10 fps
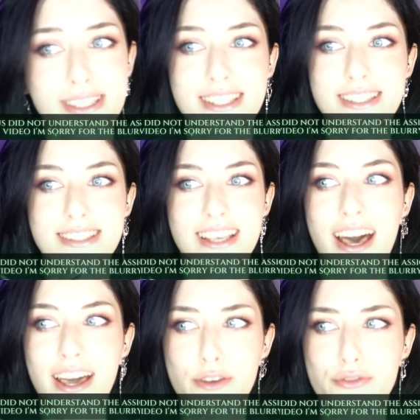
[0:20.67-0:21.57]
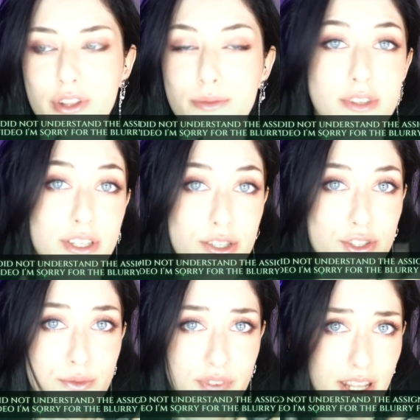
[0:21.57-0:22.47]
since I filmed the
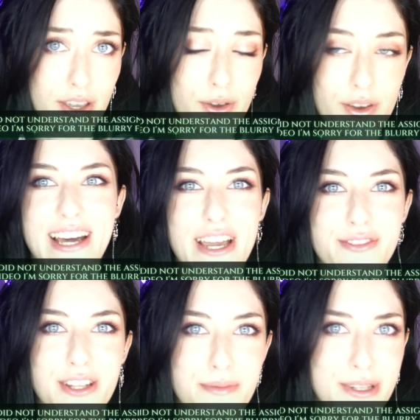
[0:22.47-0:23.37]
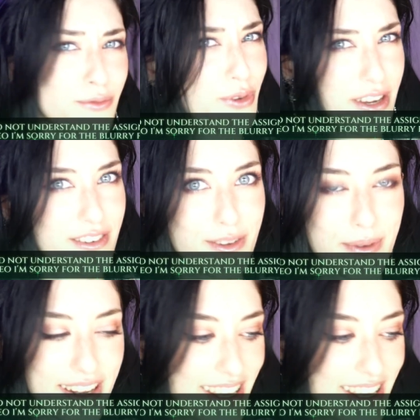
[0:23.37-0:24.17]
YouTube video. I feel a bit weird about